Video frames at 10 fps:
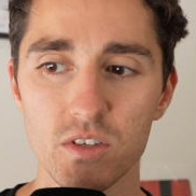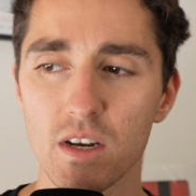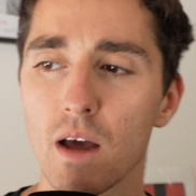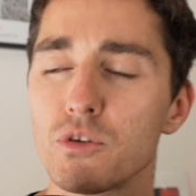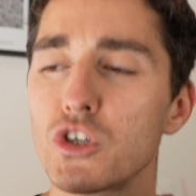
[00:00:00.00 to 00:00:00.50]
And
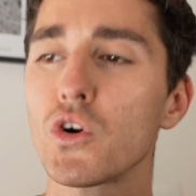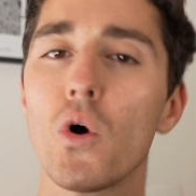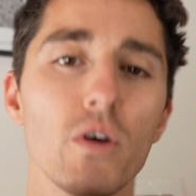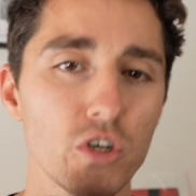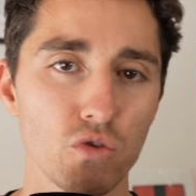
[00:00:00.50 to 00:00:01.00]
I'm
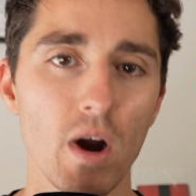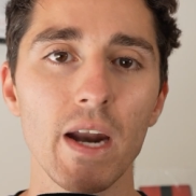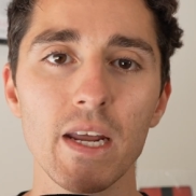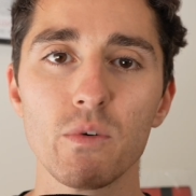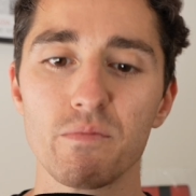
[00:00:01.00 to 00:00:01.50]
sure at
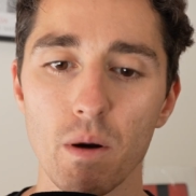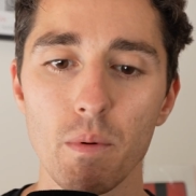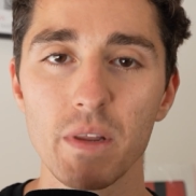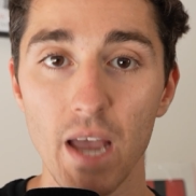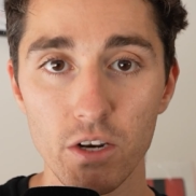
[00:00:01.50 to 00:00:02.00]
training, we've
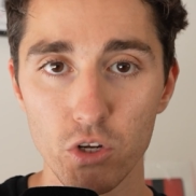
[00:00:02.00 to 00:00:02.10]
probably had,